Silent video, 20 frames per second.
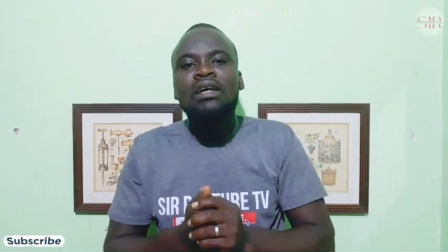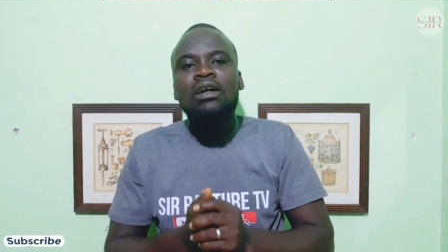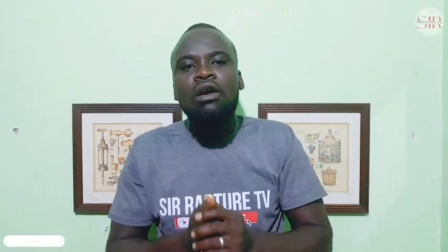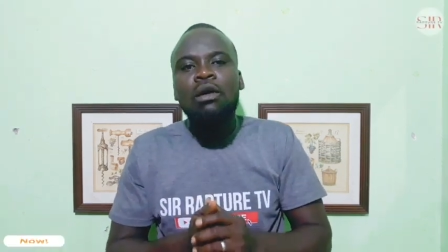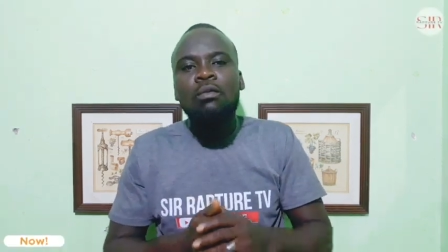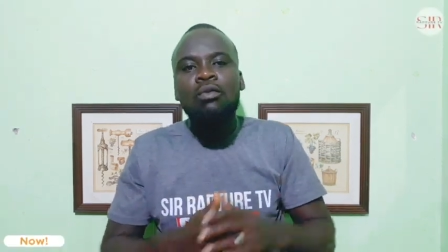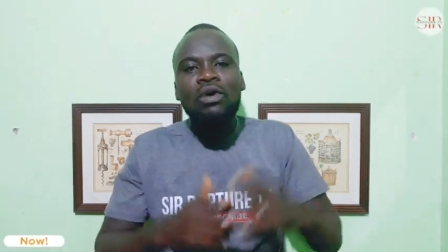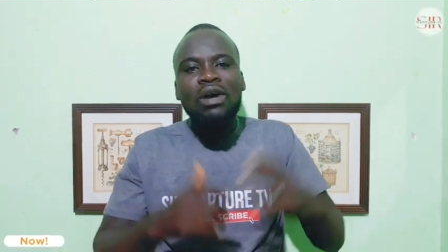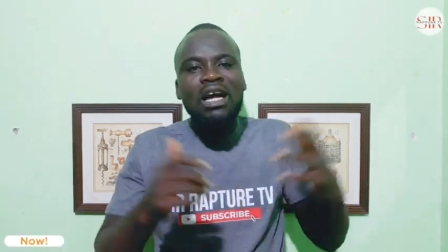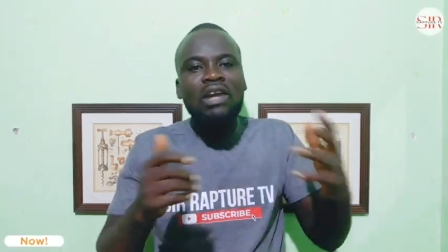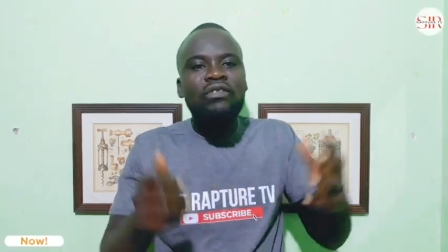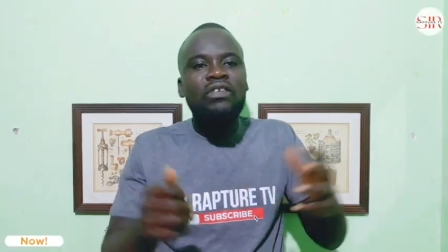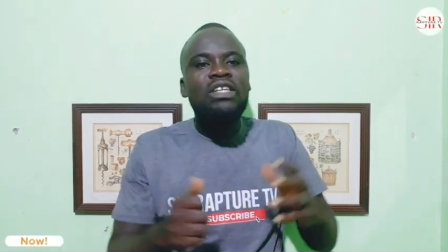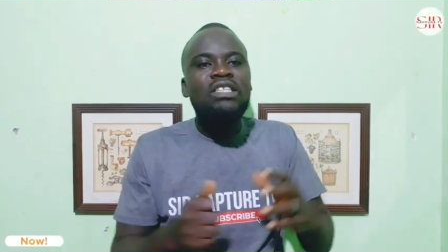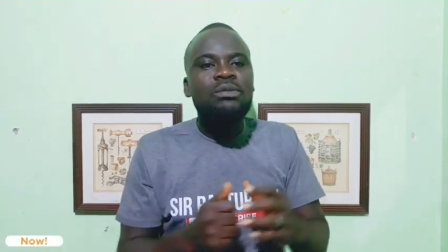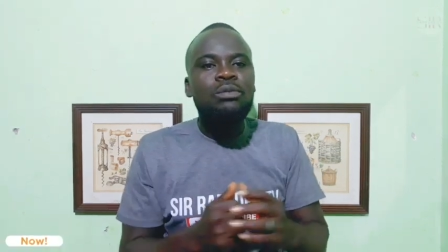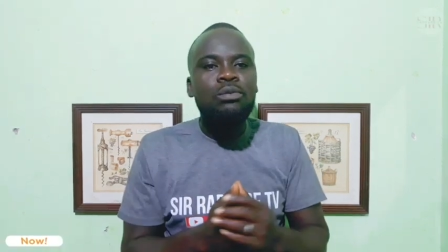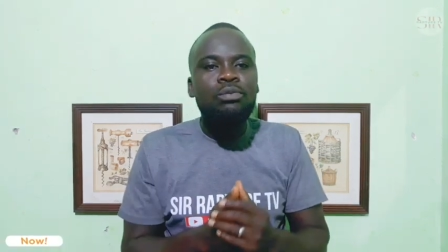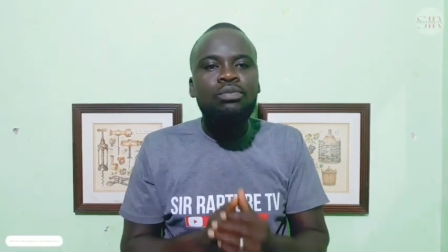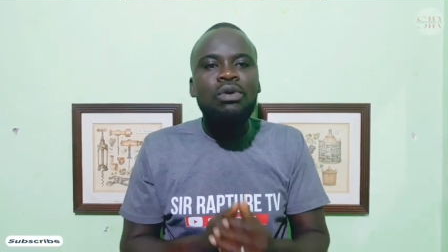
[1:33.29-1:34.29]
Uncle
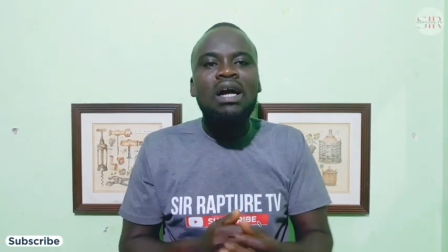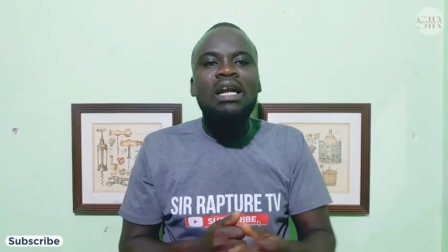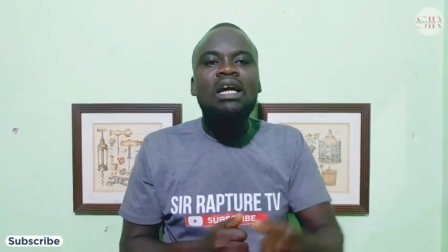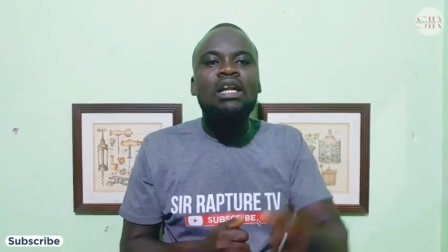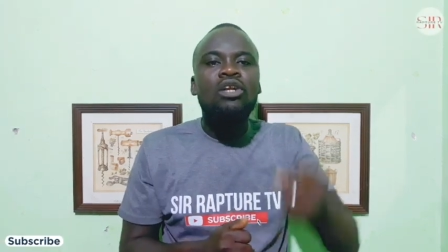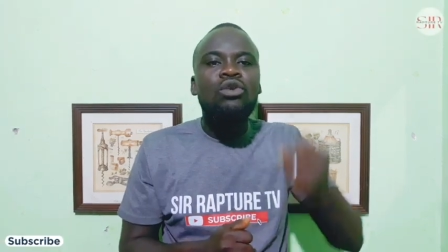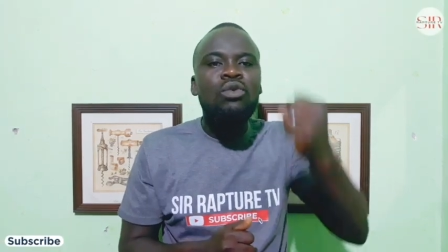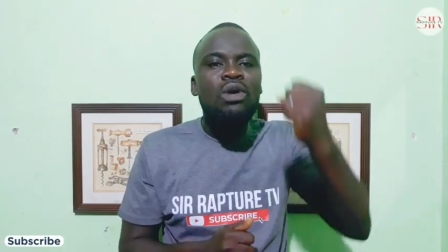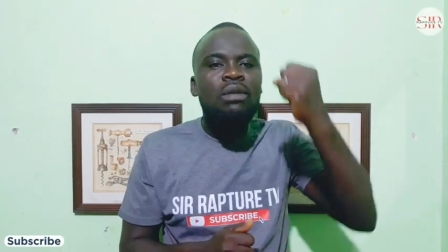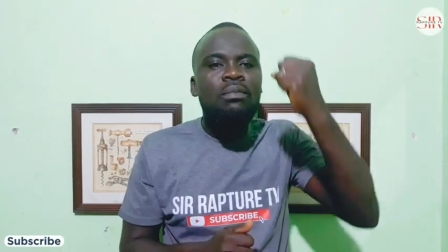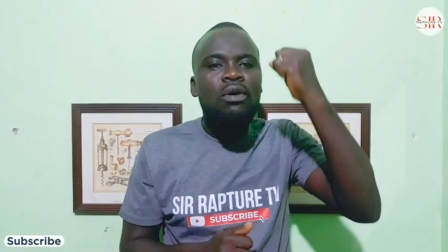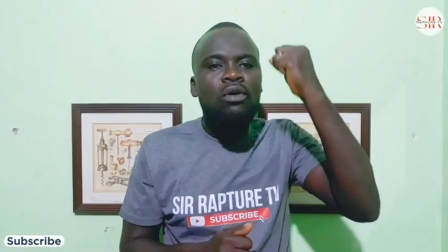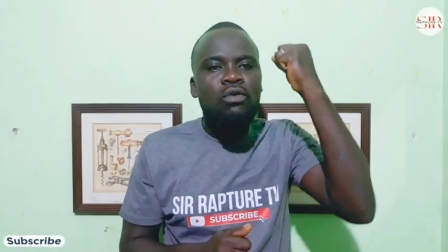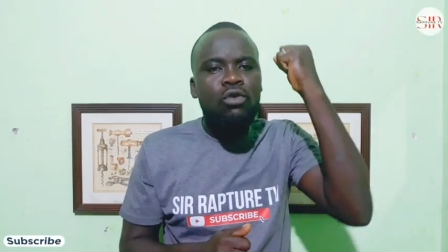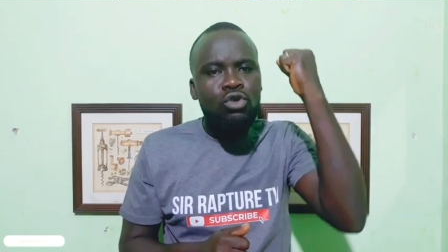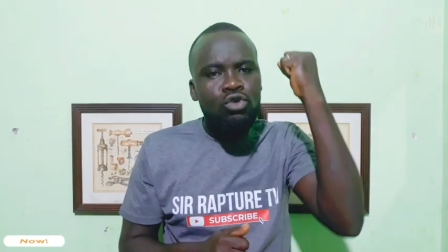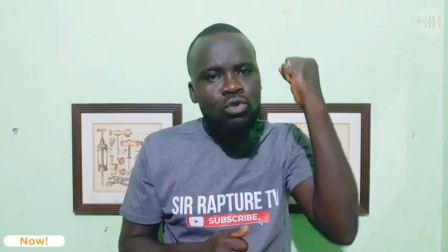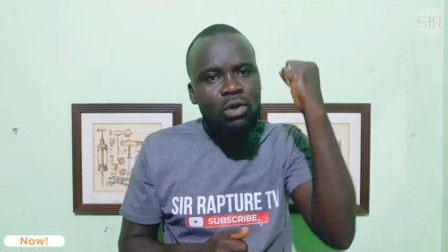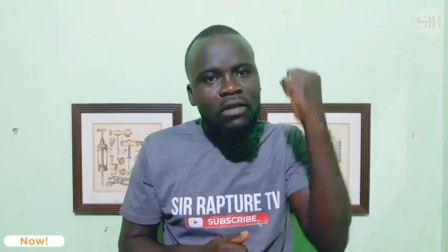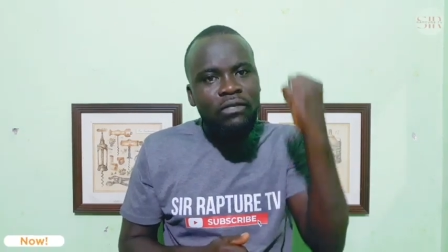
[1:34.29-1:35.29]
Advert, you put on a wind
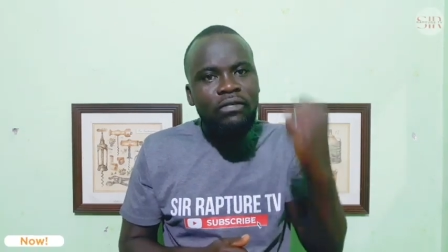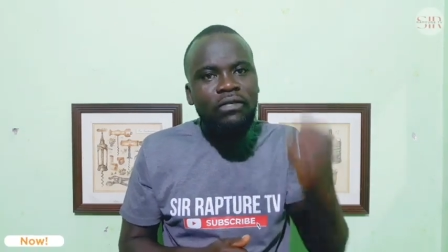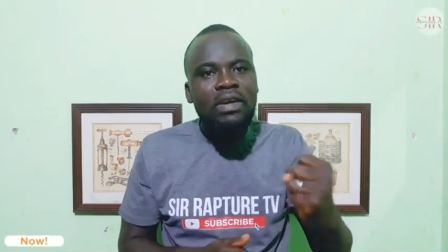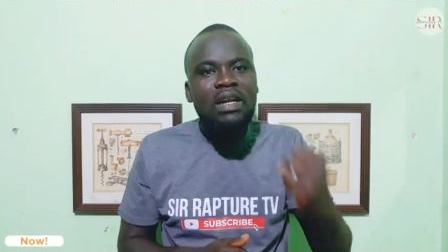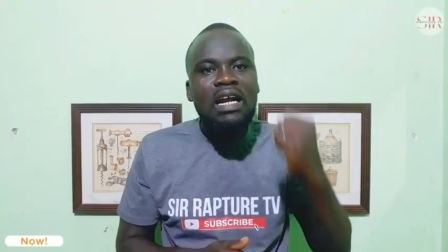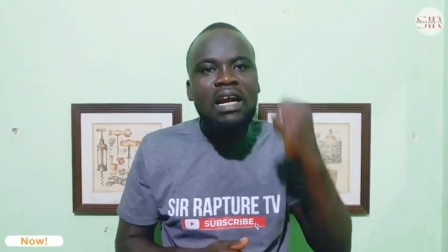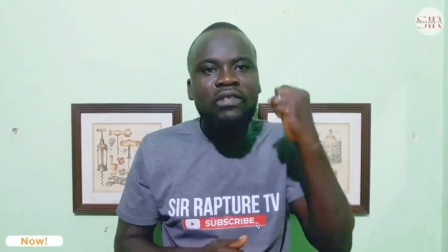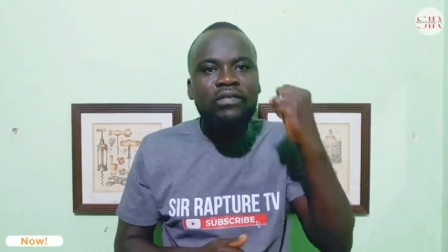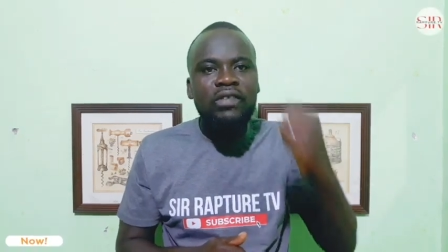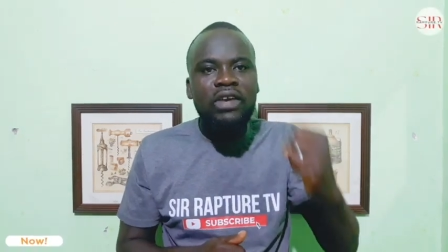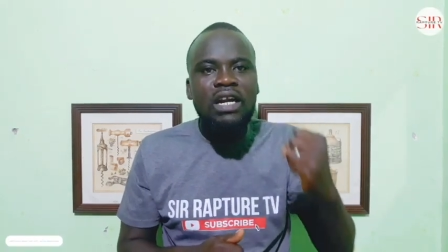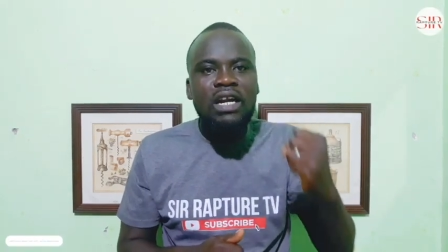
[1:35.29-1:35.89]
because of a friend, a